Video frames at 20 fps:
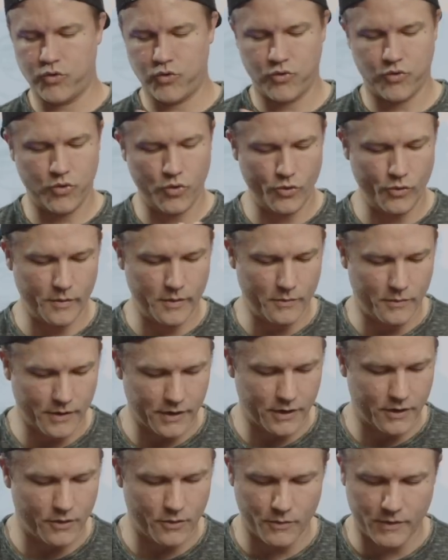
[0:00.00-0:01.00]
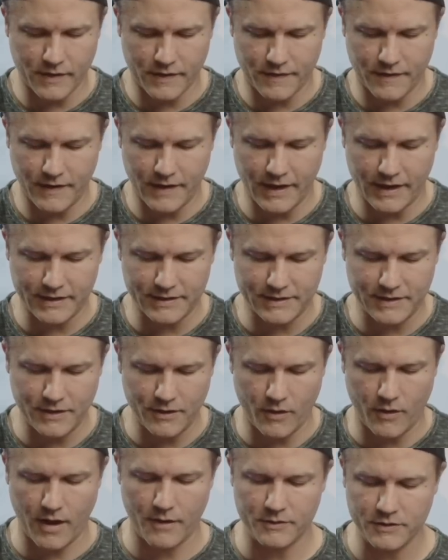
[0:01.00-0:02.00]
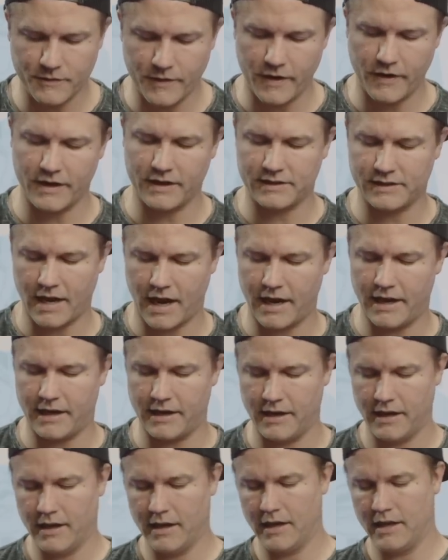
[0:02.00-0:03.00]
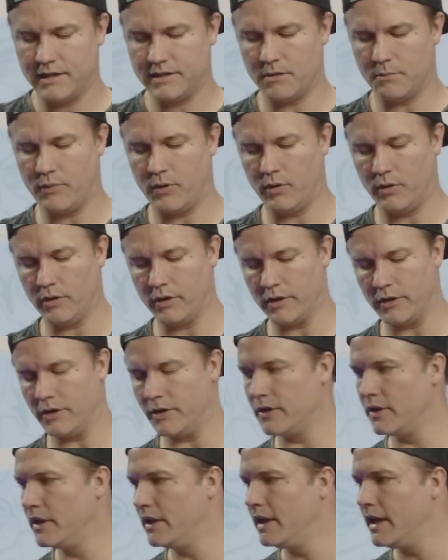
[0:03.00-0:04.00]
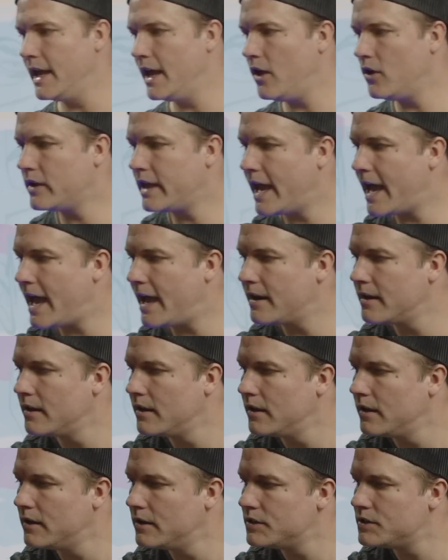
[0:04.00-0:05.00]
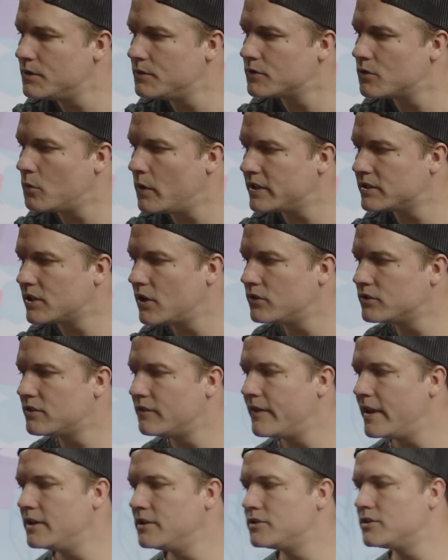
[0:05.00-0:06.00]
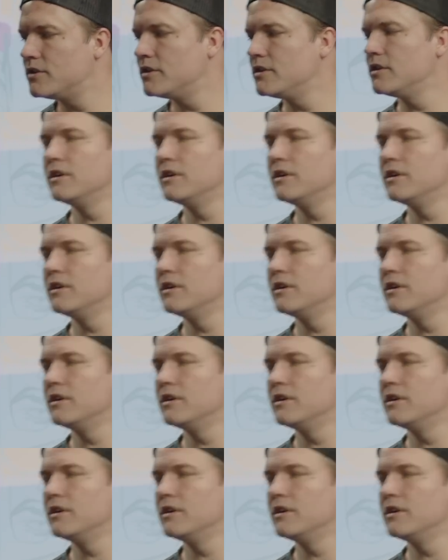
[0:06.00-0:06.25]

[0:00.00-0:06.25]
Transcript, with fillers: Who do we want to go with next? You know, I was very excited to pull her Hellcat she was a West Coast Avenger.